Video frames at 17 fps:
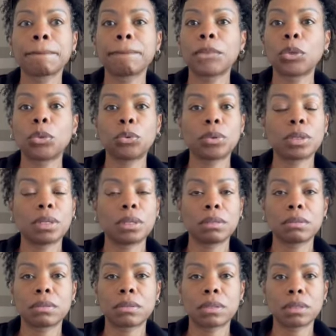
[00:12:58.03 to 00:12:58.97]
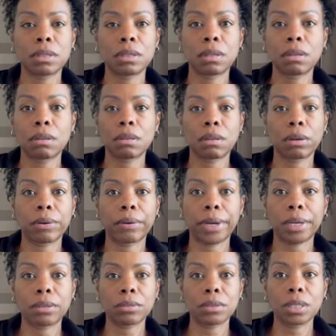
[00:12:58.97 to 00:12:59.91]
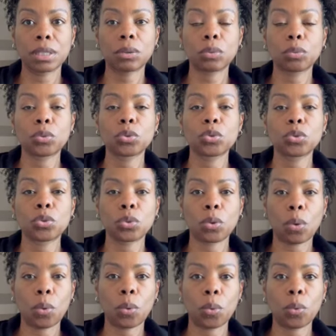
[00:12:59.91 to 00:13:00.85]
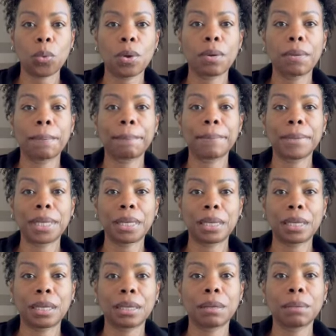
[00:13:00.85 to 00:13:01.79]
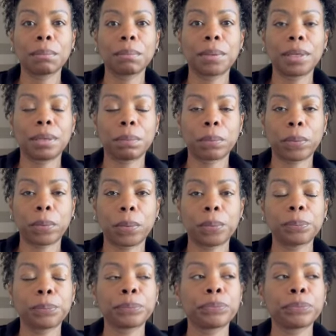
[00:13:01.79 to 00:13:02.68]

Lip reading: you couldn't see the ground. It was so many people.